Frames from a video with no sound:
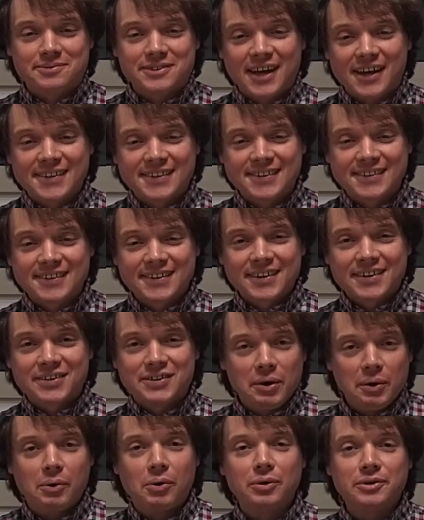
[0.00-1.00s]
That's
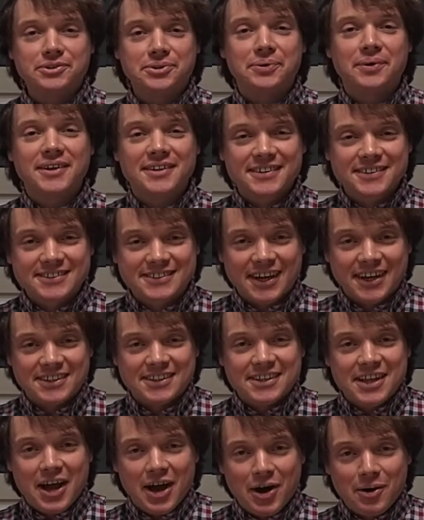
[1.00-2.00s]
no good to us,
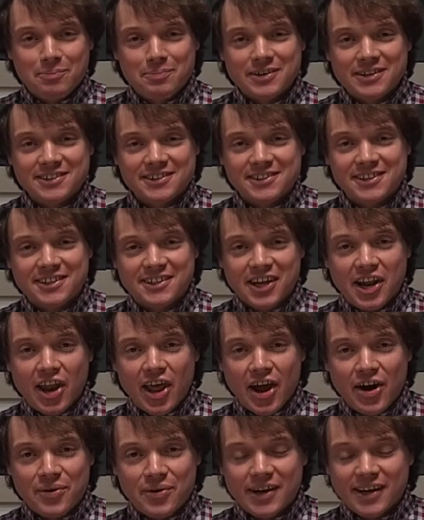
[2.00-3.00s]
doesn't help us, and it's
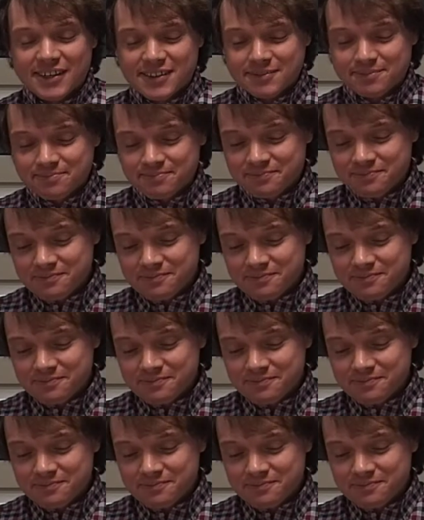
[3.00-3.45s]
hilarious.